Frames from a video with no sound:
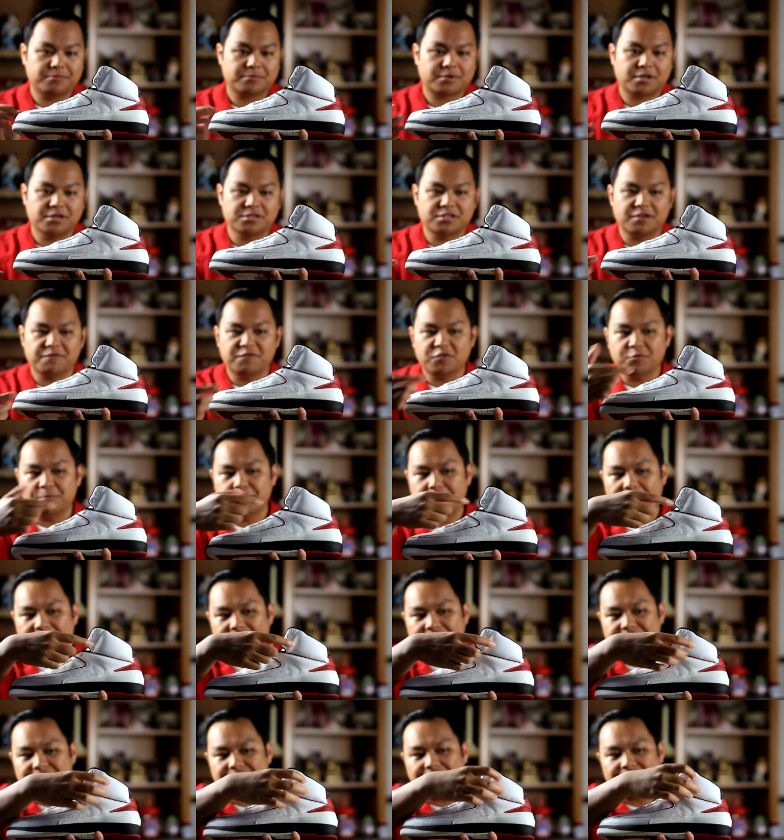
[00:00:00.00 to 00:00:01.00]
Because if you
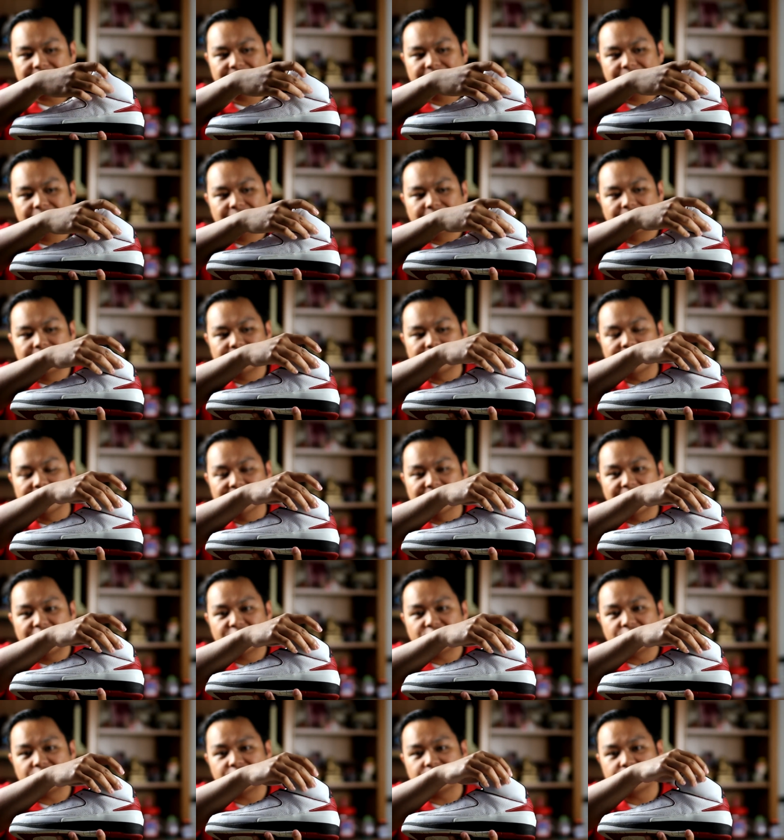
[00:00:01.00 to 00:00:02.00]
paint the
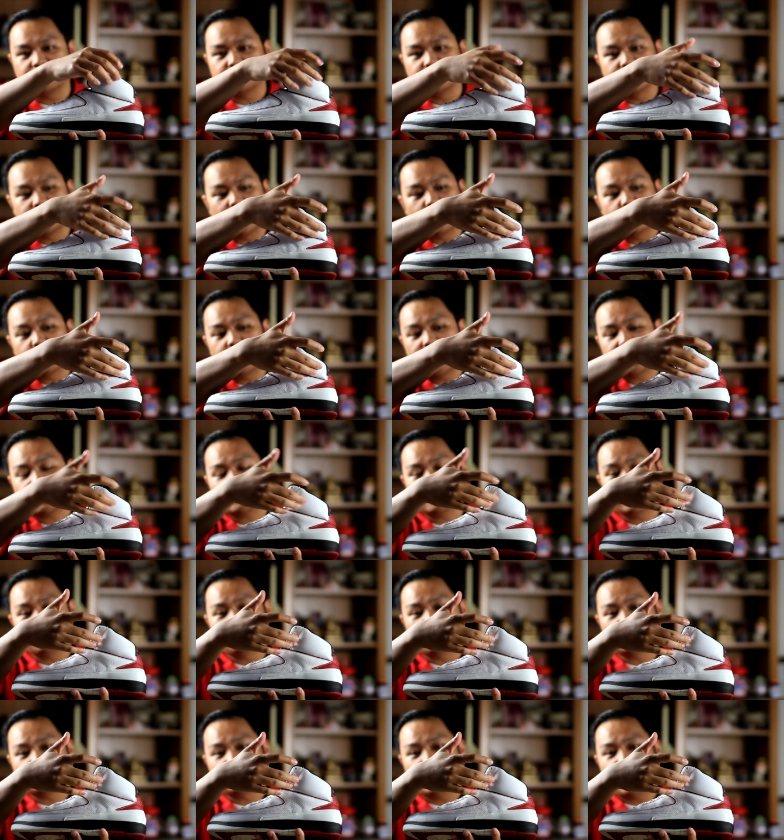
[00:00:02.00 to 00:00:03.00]
leather directly
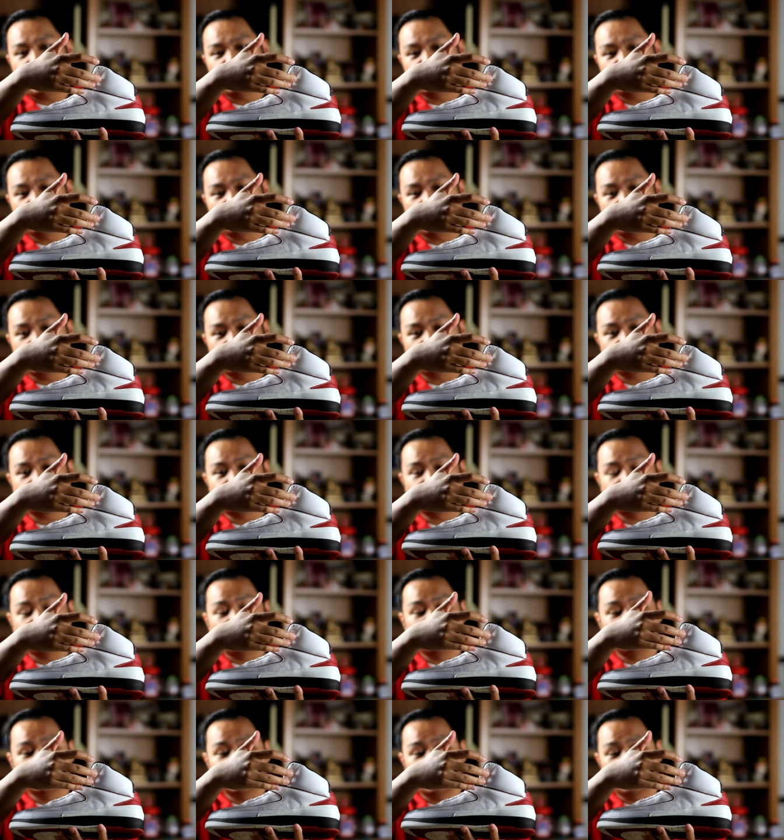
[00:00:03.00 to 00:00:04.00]
with Angelus
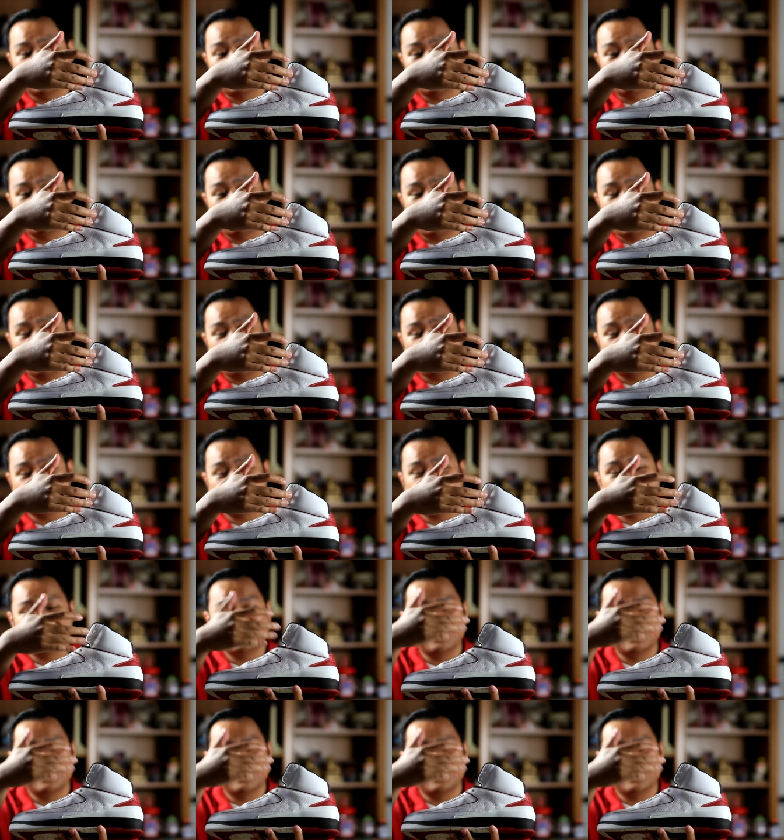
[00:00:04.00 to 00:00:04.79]
leather paint,